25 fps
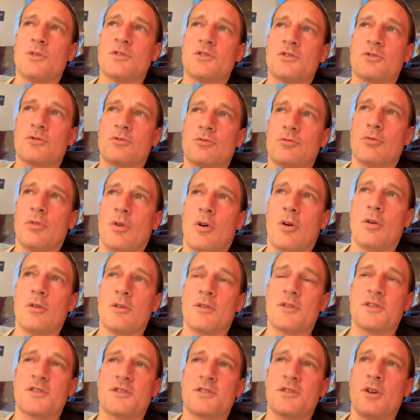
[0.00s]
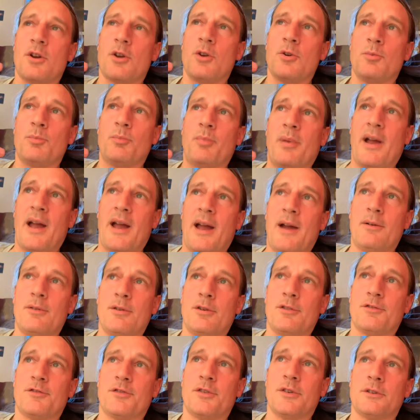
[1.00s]
strong, so
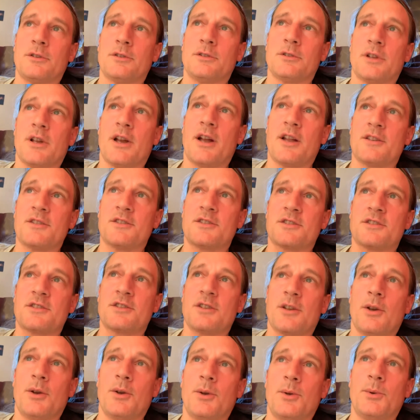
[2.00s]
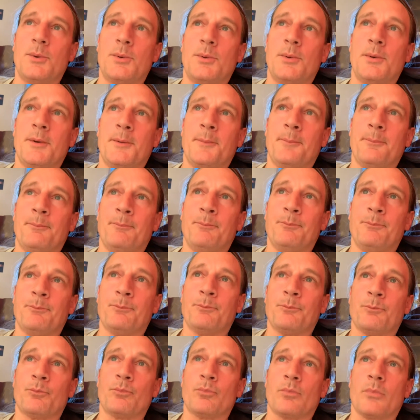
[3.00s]
powerful, and so
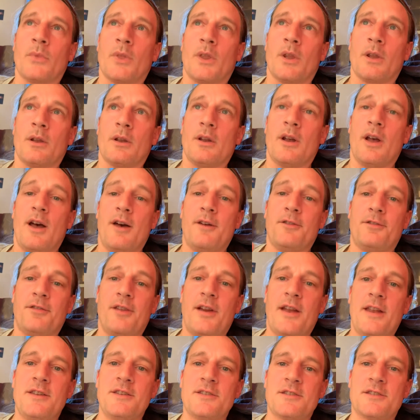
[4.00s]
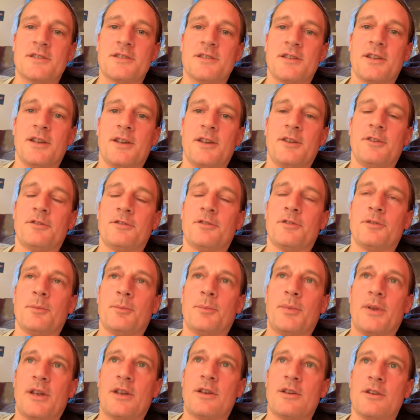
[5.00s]
offensive,
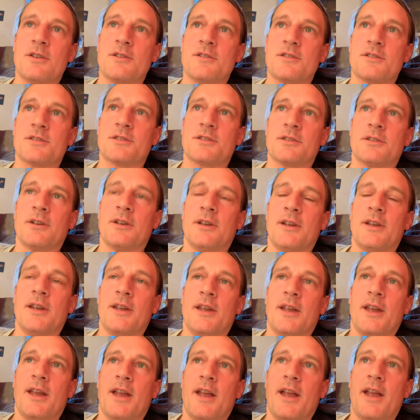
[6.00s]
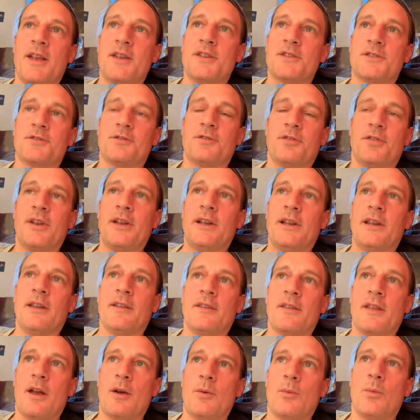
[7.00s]
because he's
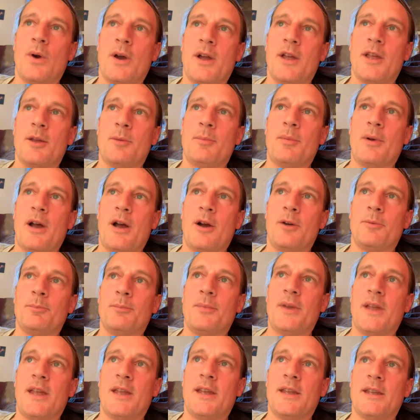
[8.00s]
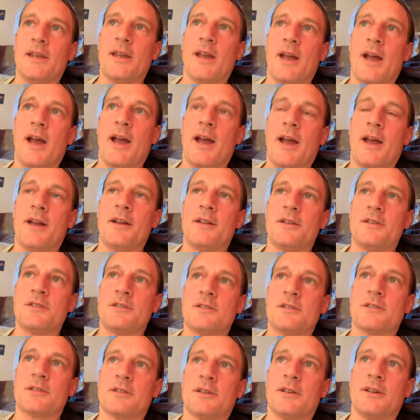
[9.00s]
feeling that way about me,
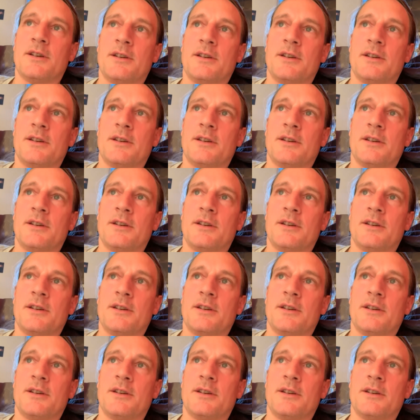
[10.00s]
and